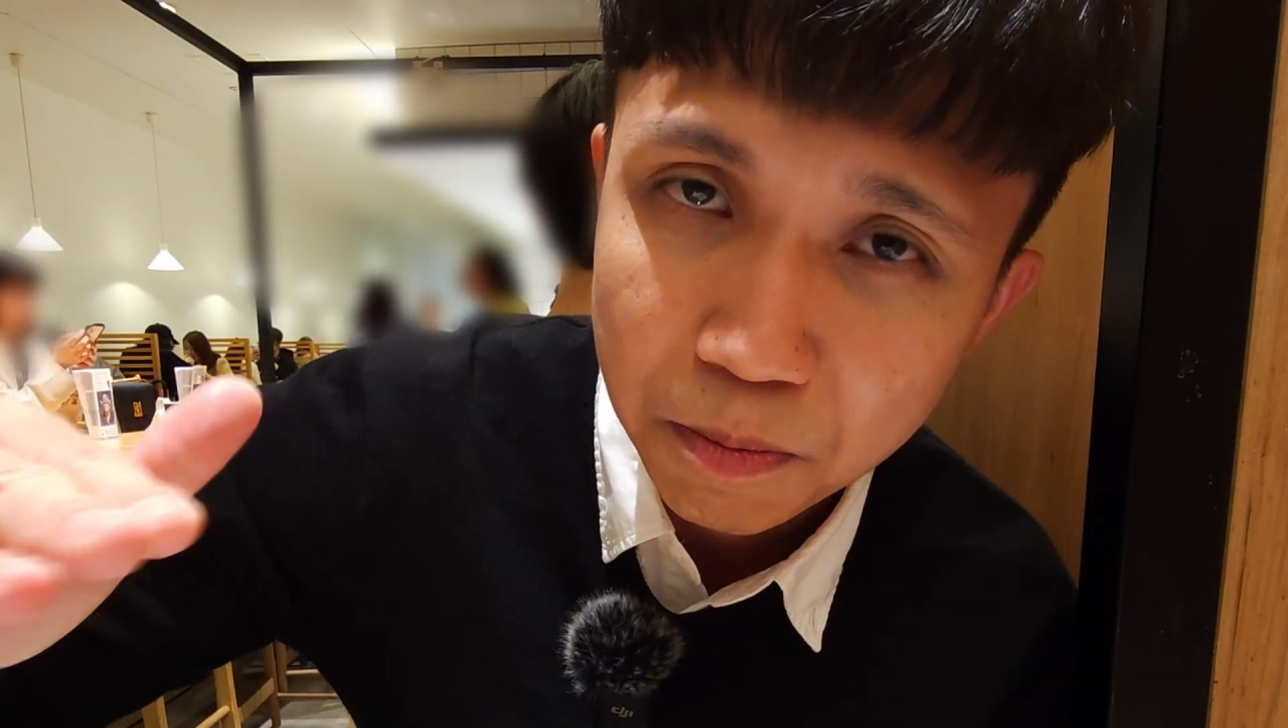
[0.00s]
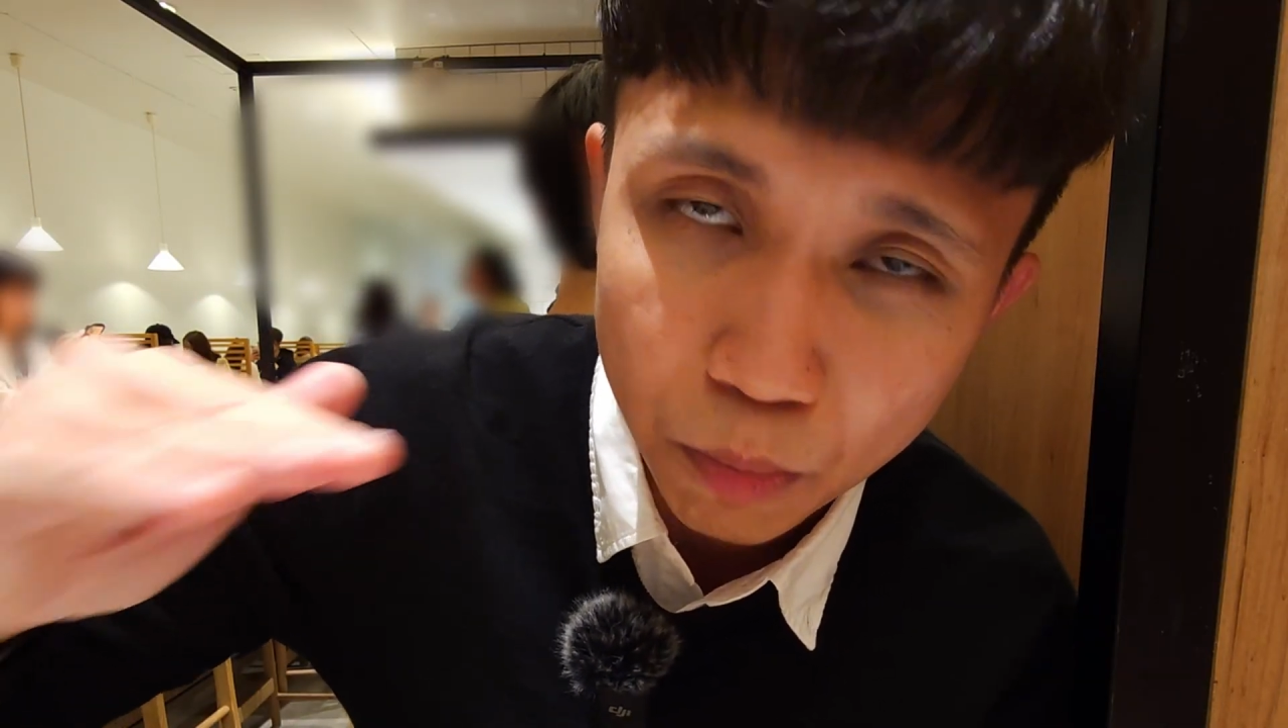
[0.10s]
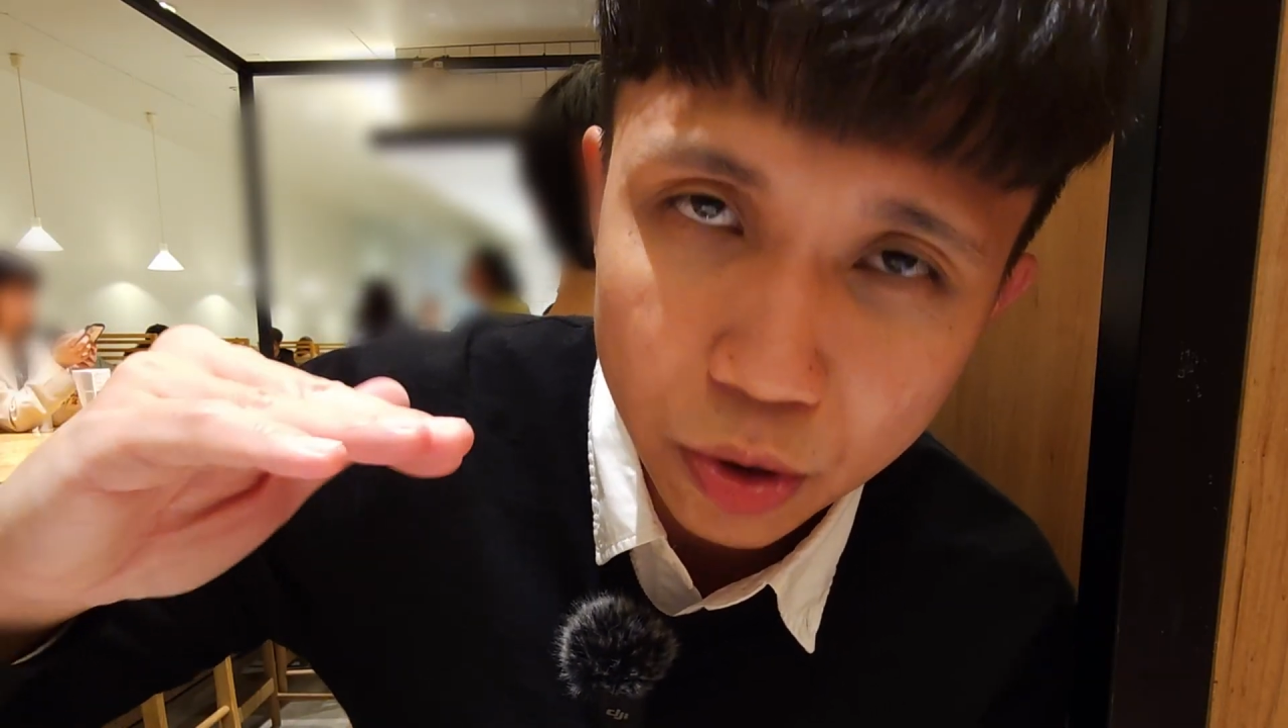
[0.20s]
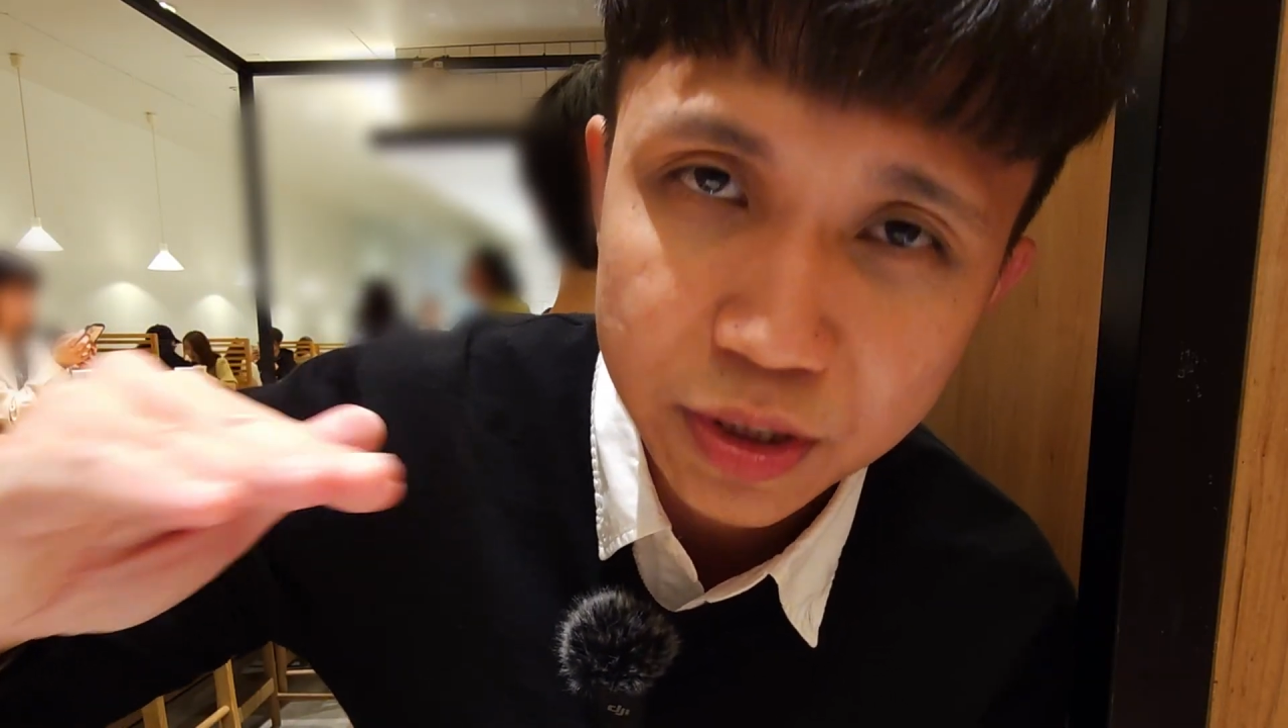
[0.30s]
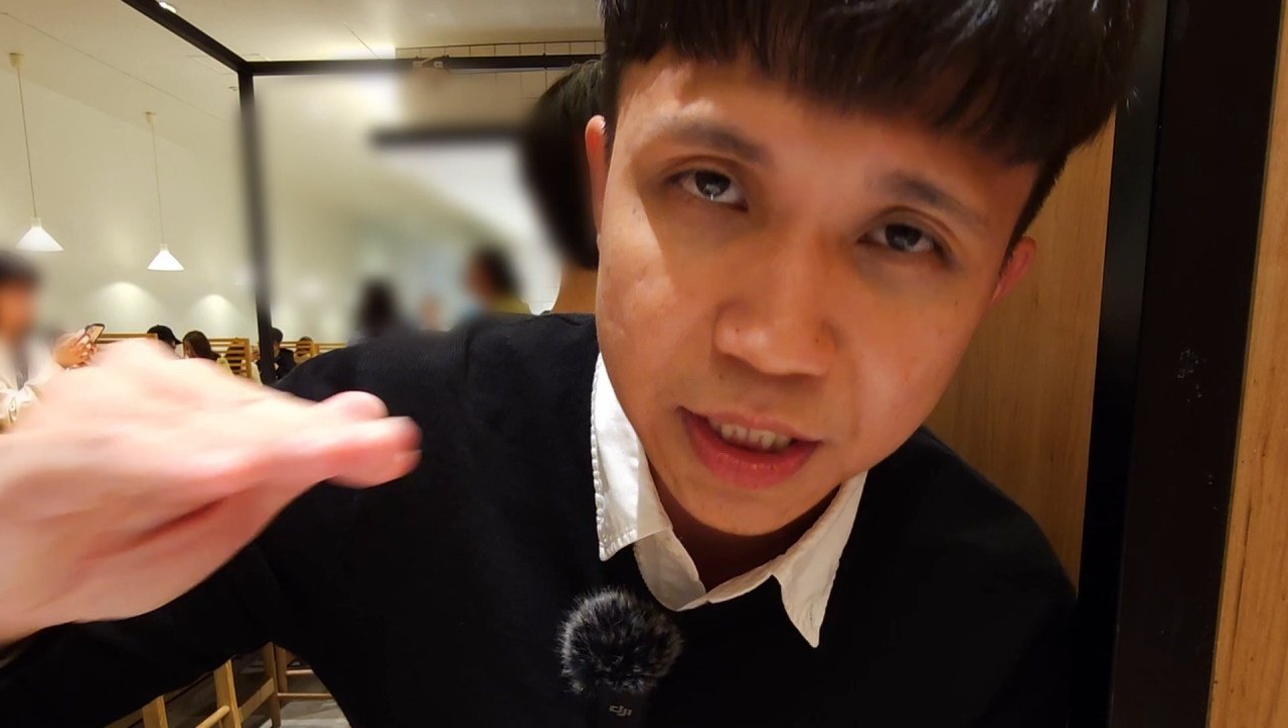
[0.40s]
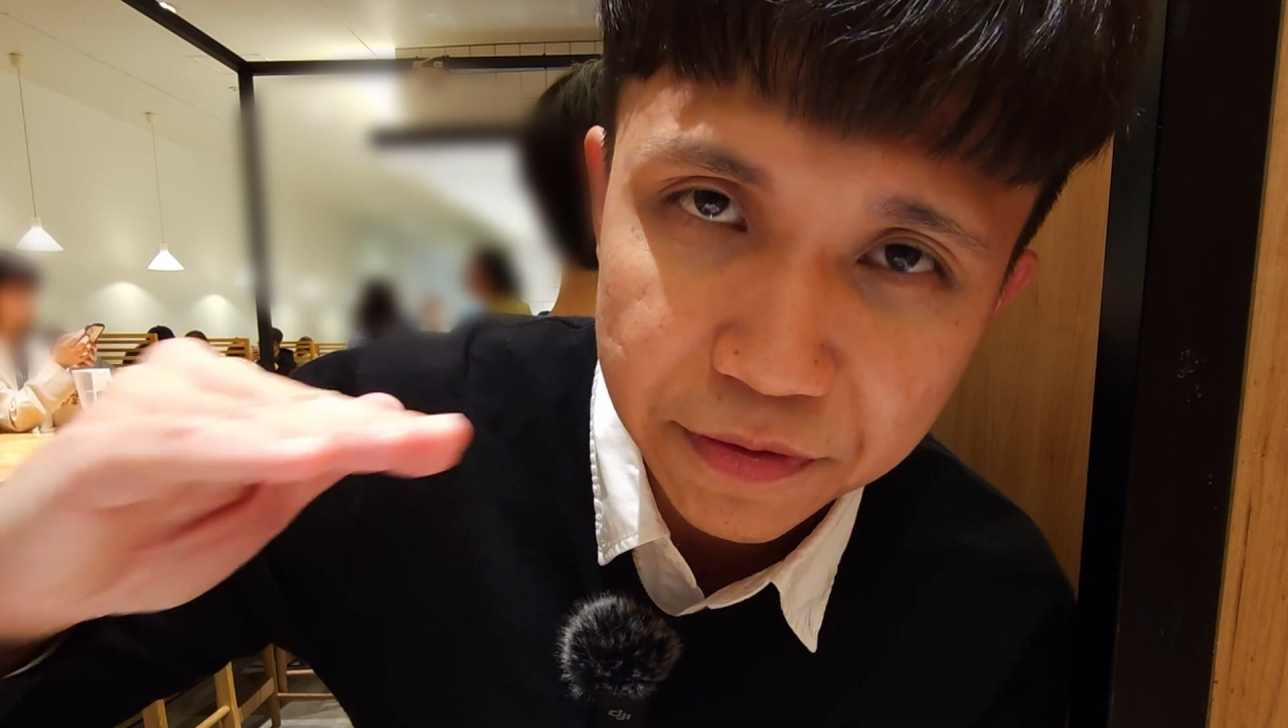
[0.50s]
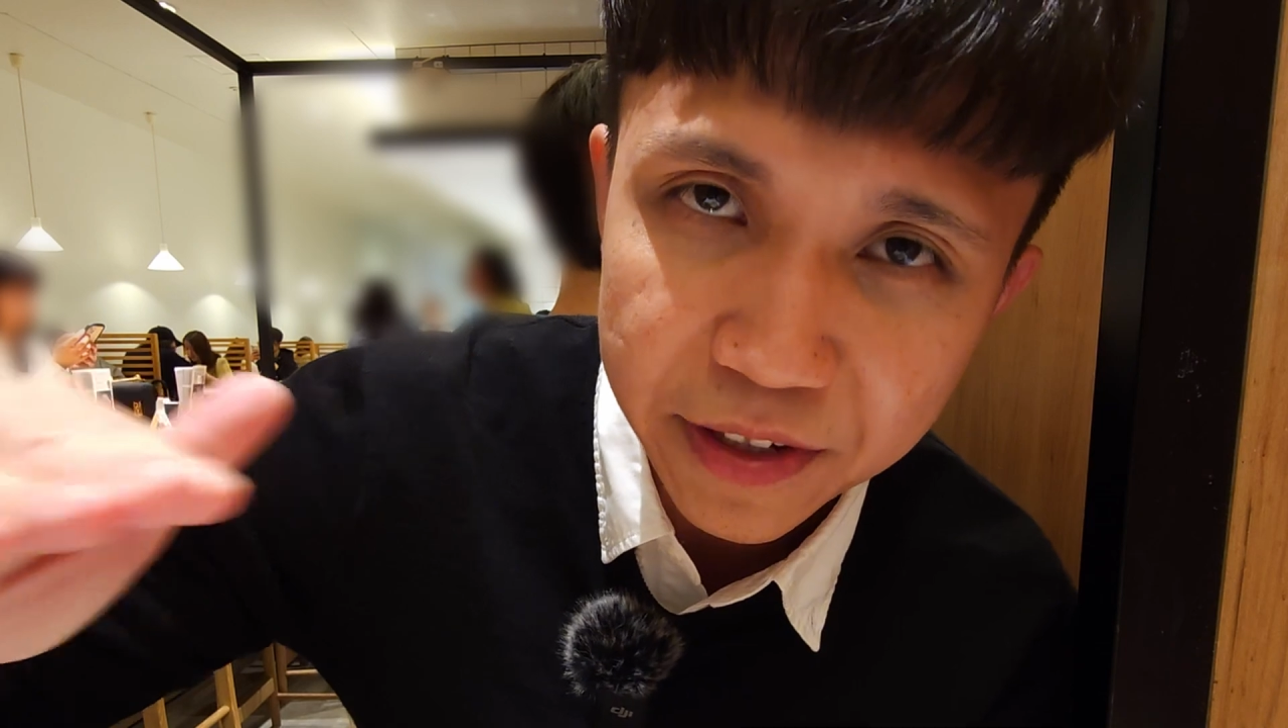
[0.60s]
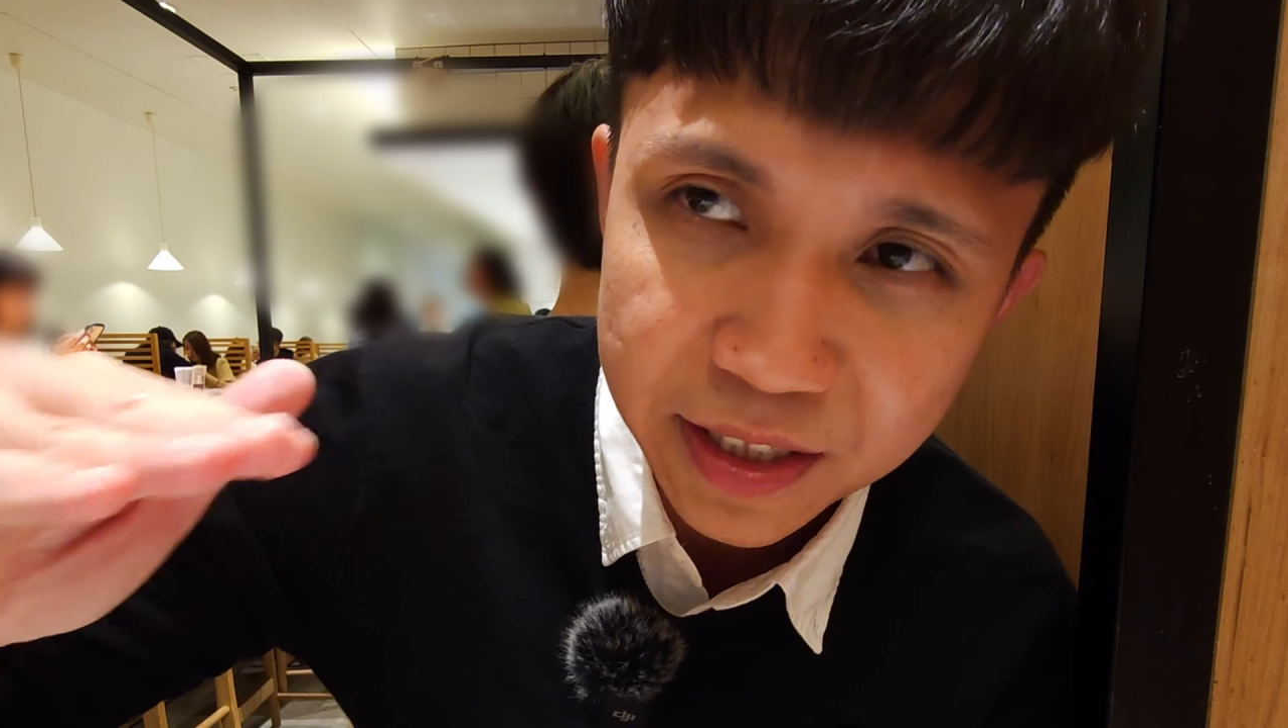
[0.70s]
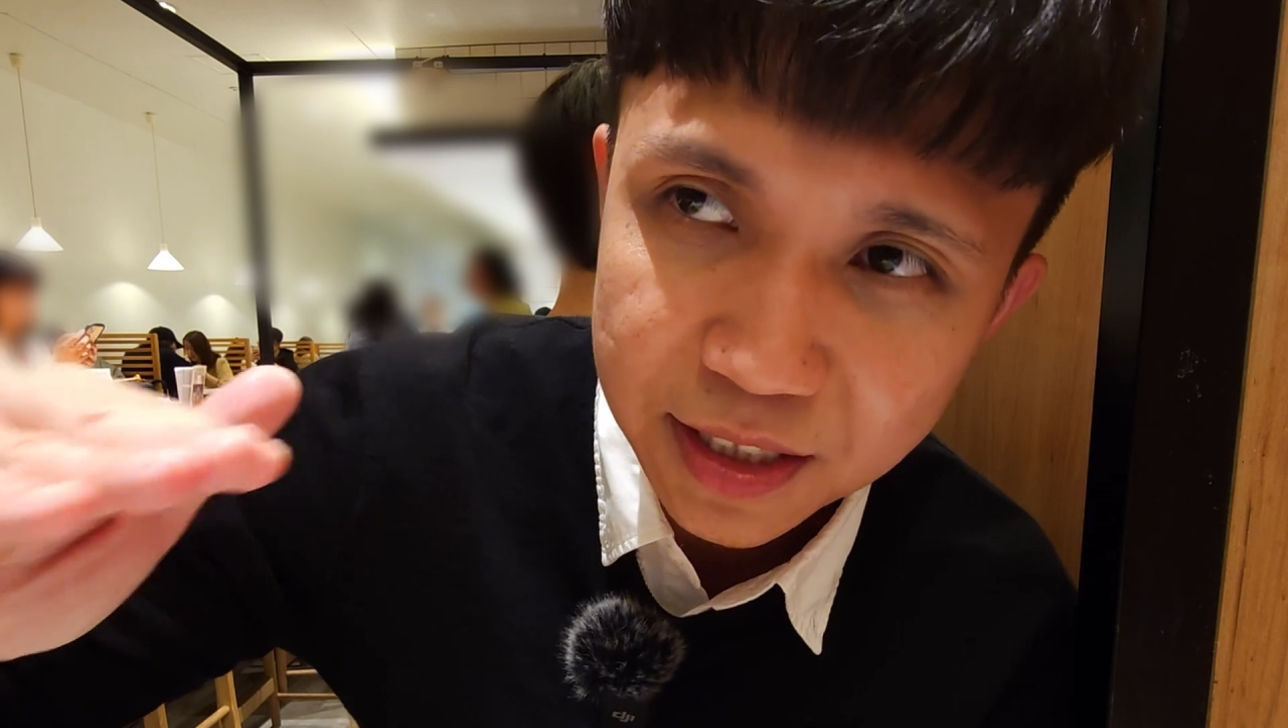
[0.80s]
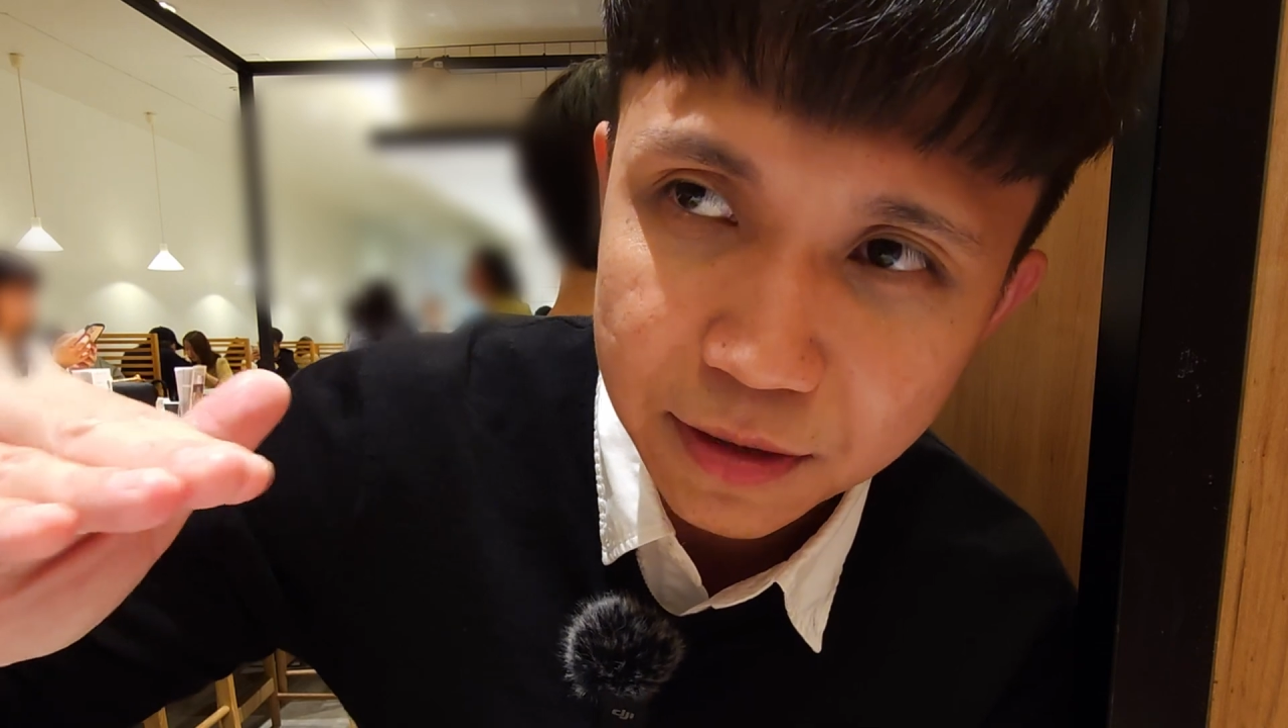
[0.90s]
more
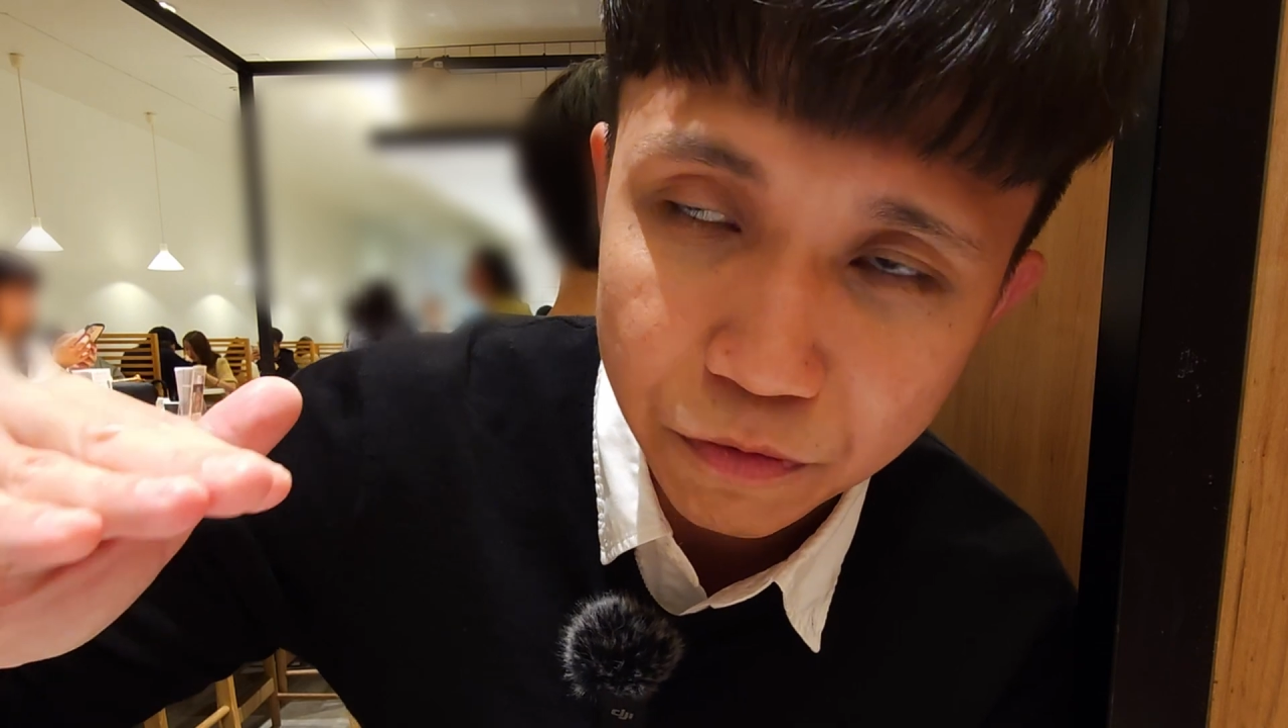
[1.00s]
defense,